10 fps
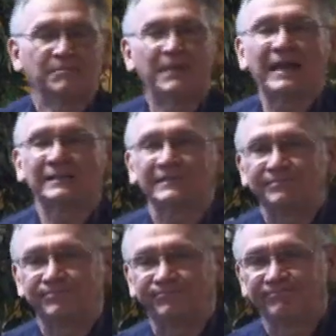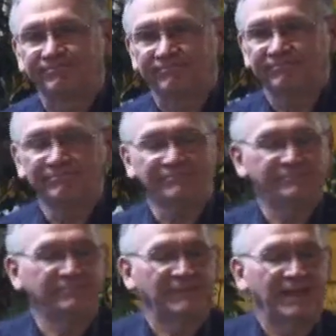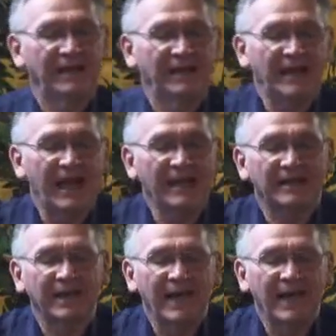But like